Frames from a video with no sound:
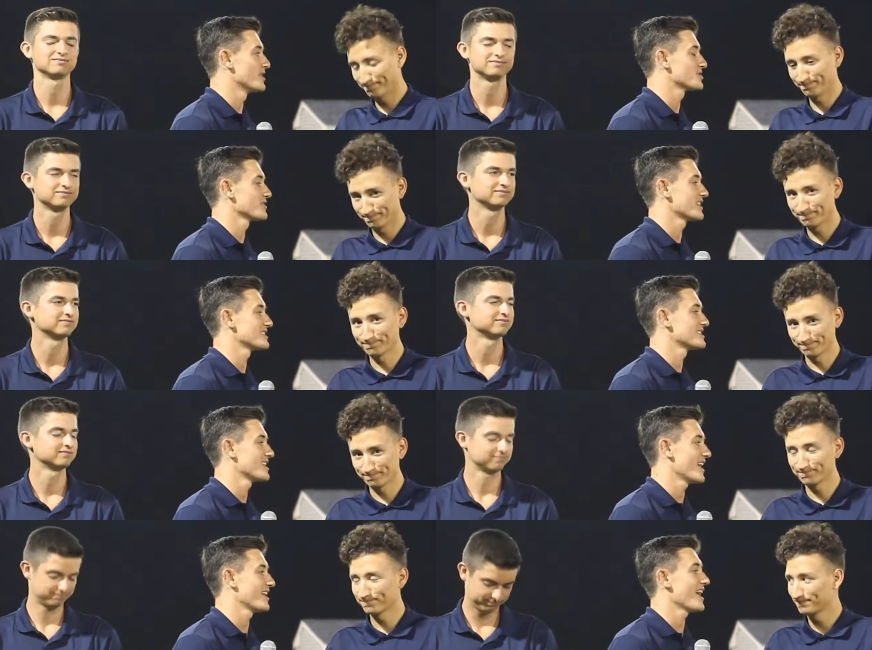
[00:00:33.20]
Speaker 1: win streak
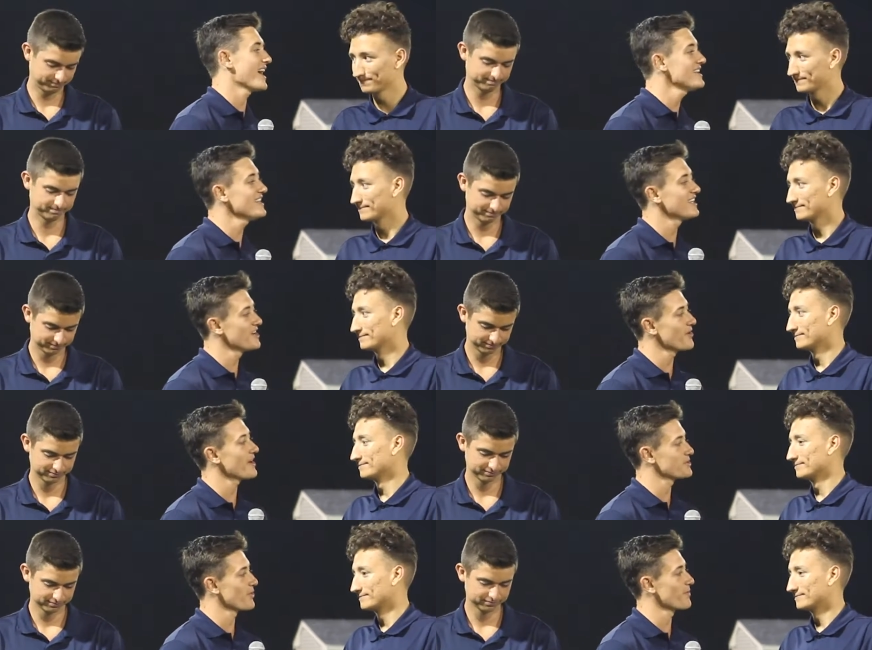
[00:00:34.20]
tonight, ended here
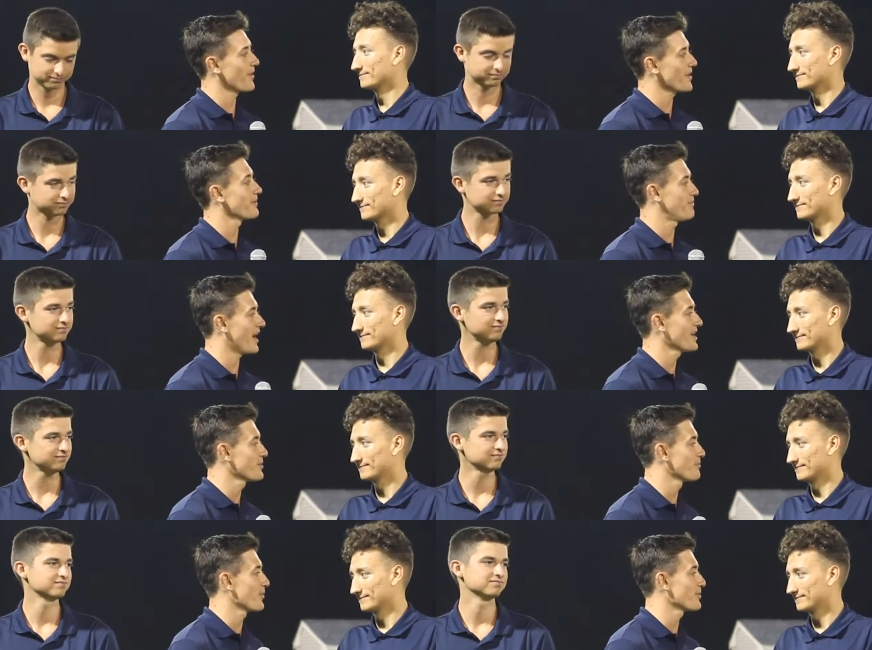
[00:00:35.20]
at Doran Park by
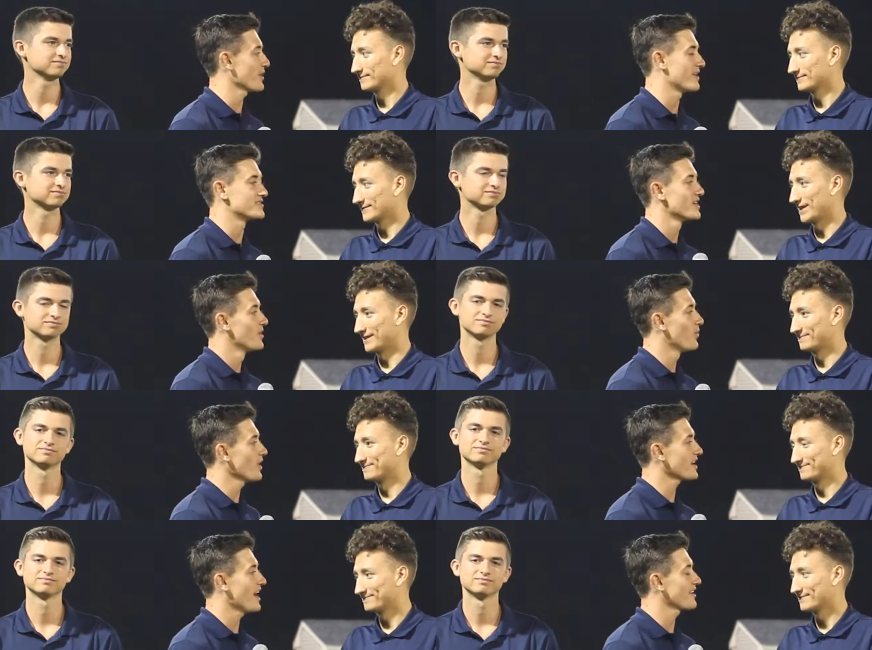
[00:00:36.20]
your Bourne Braves. Yeah.
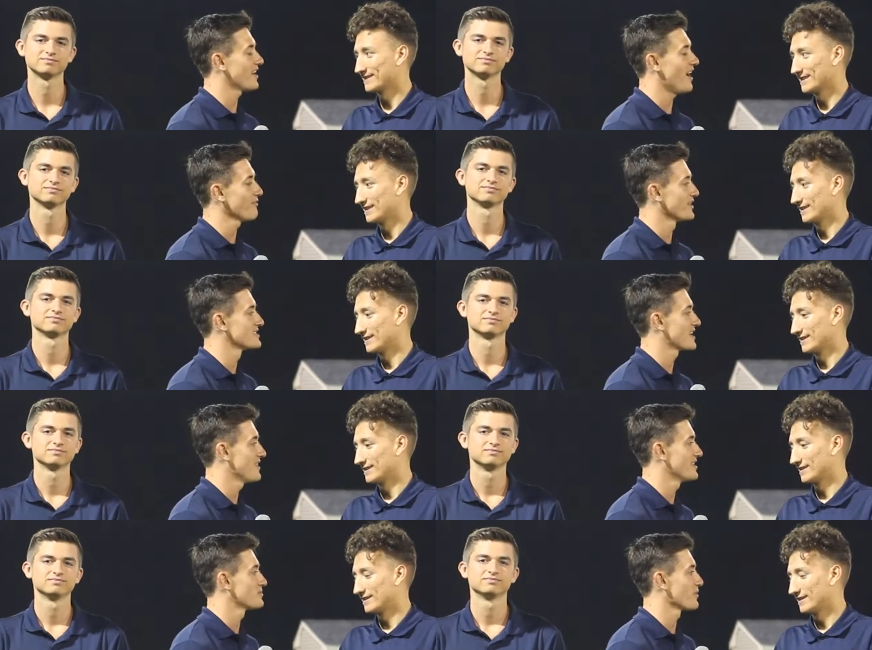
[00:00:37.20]
What kind of confidence
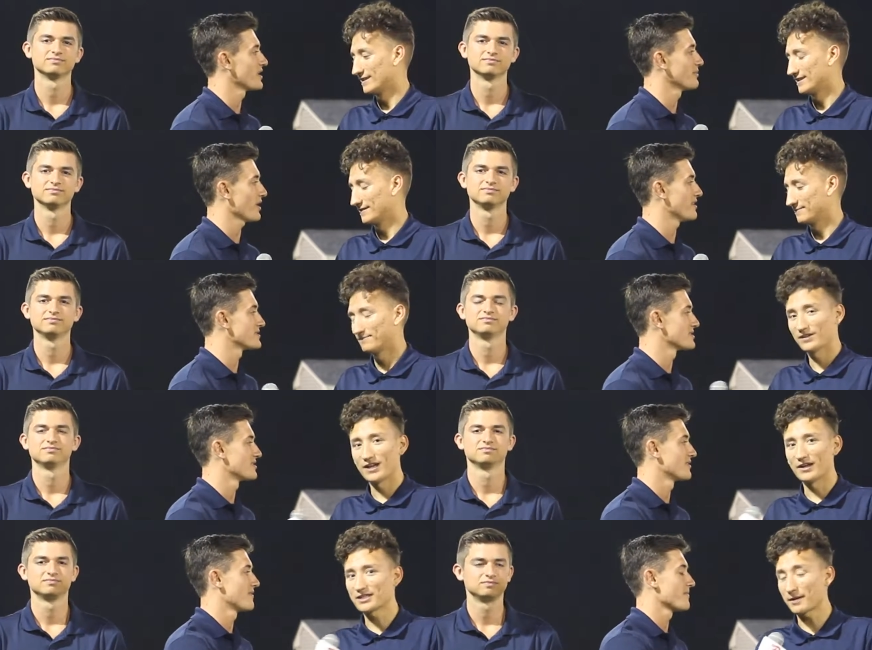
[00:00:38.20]
can this bring the Braves?
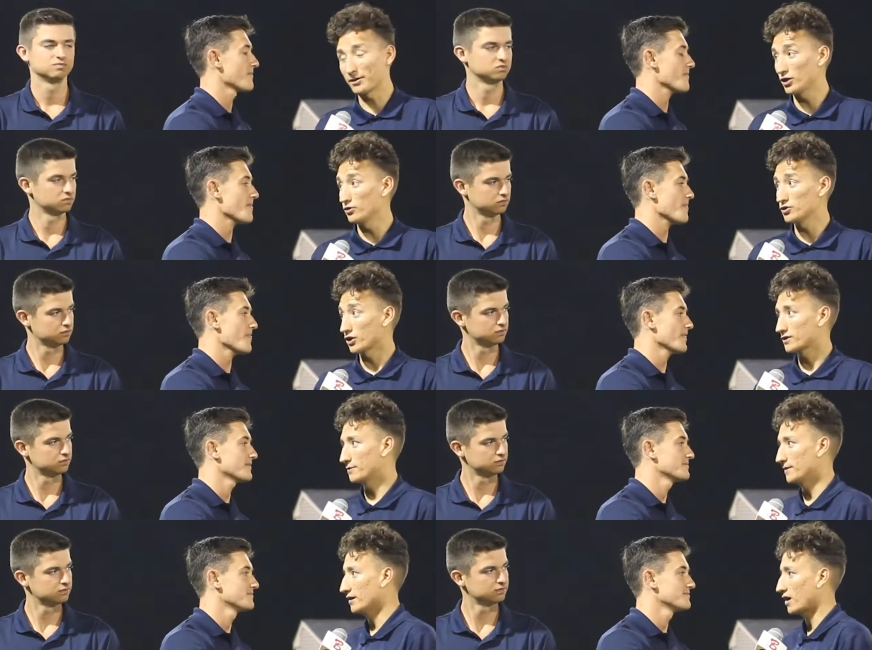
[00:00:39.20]
Speaker 2: It's got to be huge uh, to
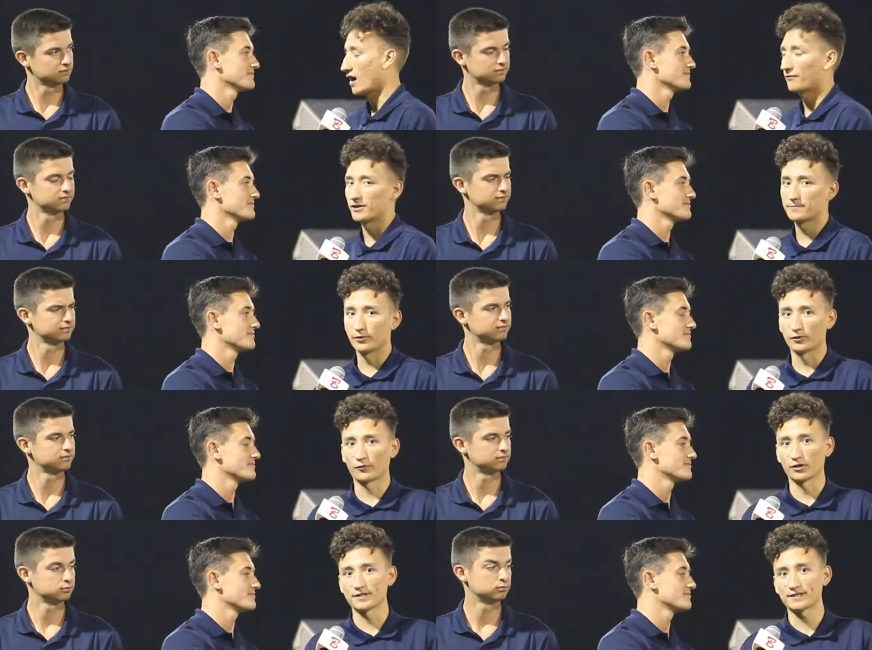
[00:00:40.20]
be a confidence builder
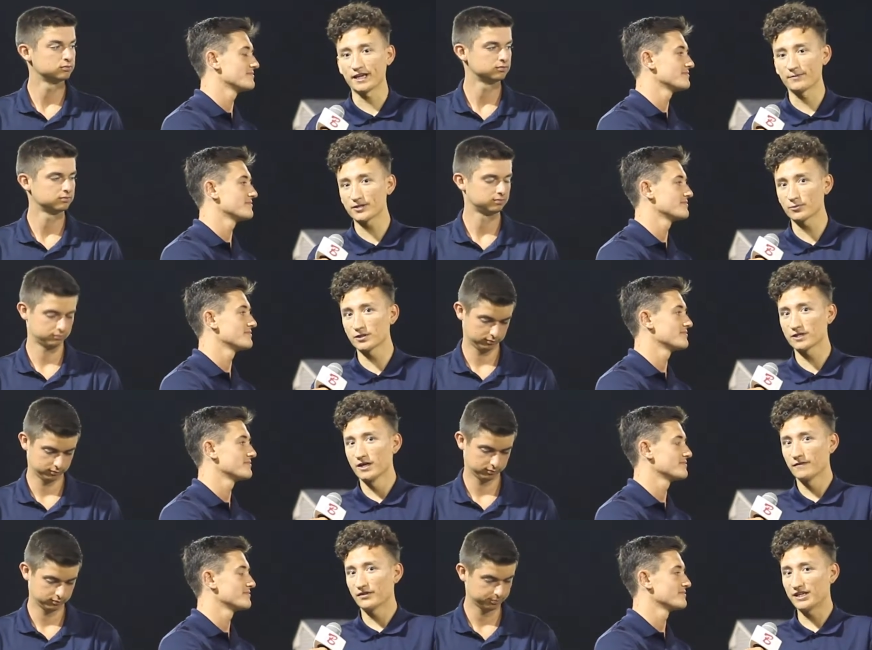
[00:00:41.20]
for this team. This was
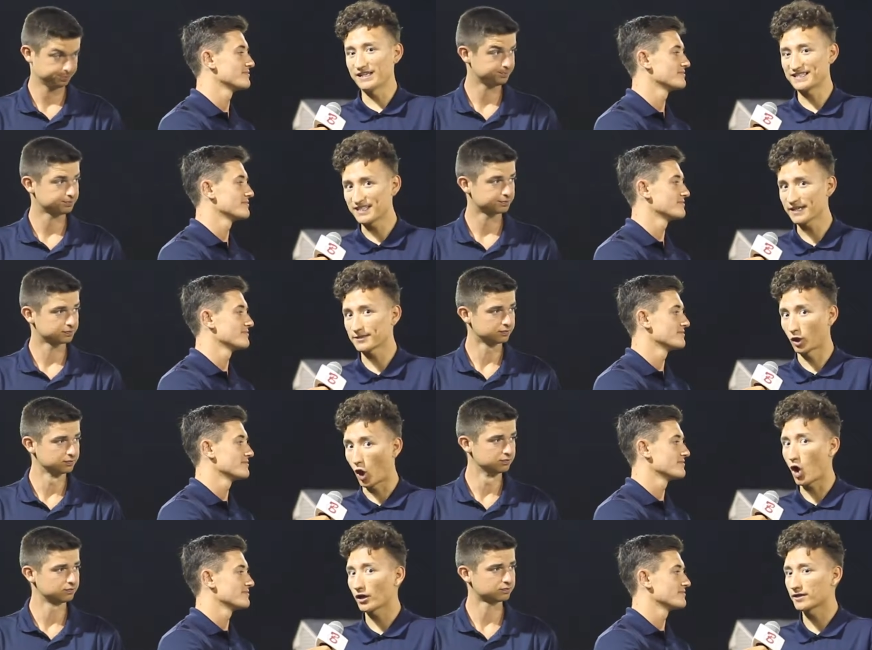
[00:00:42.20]
the sixth
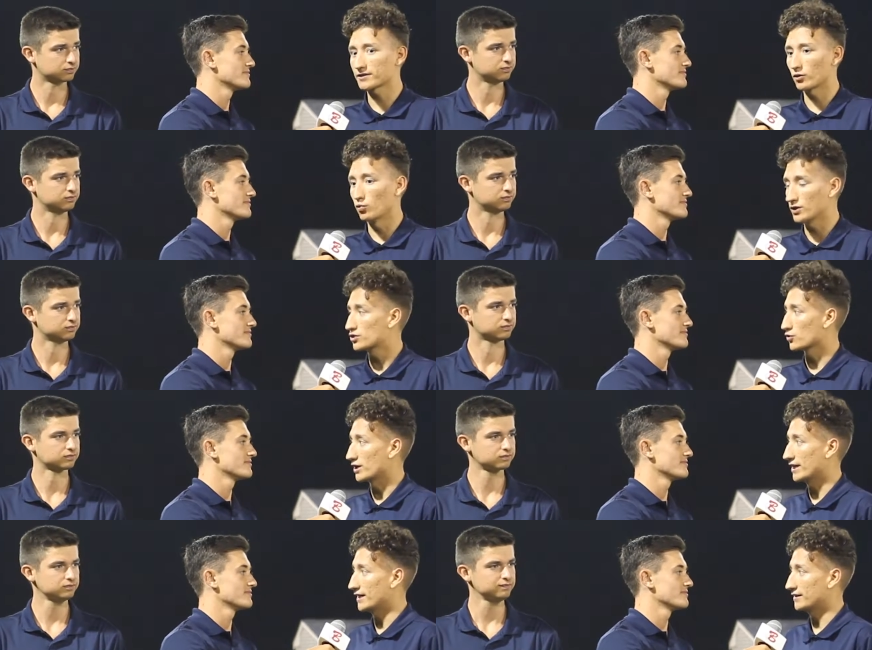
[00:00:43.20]
longest win
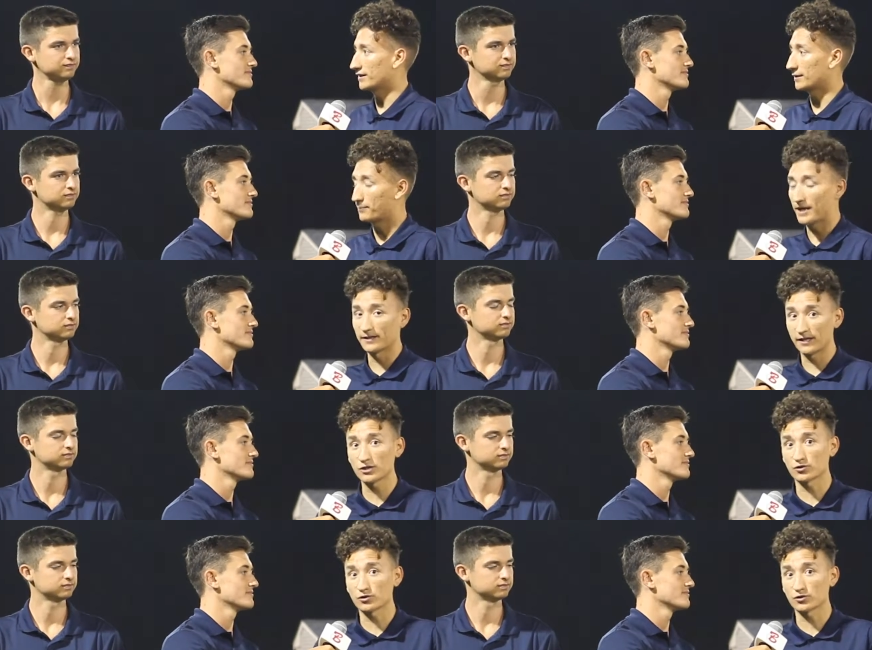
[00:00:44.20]
streak in the, the